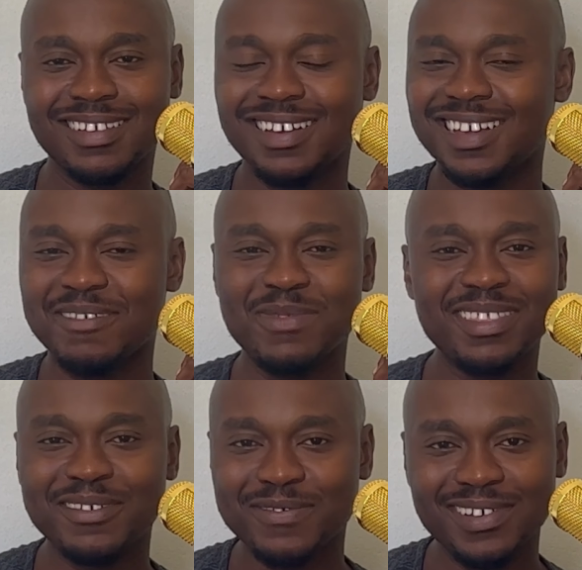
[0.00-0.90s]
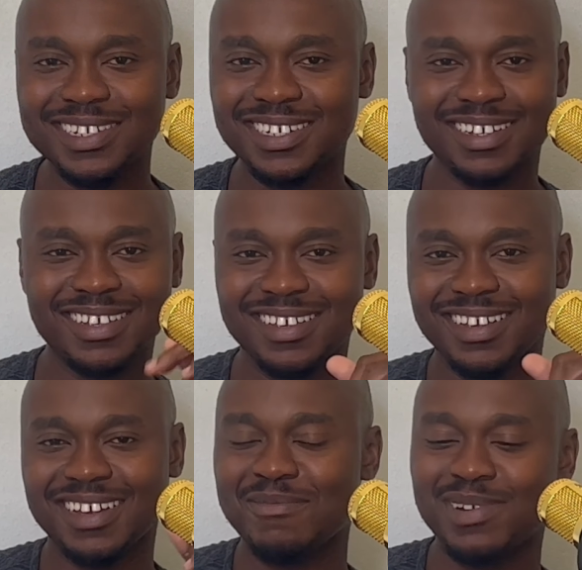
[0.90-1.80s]
I'm in the future,
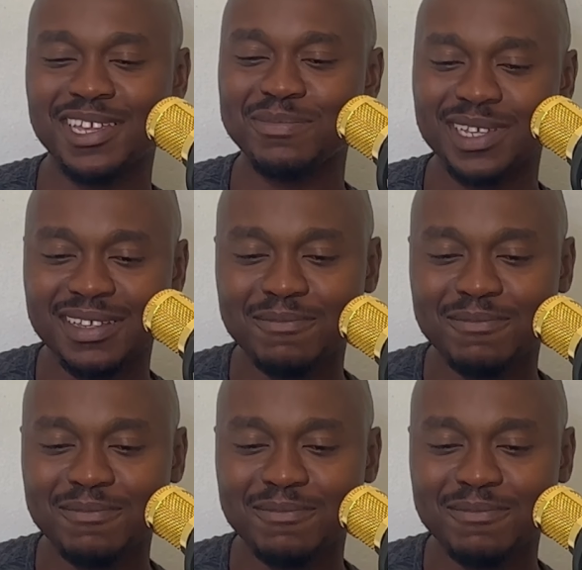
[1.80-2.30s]
can't blame me.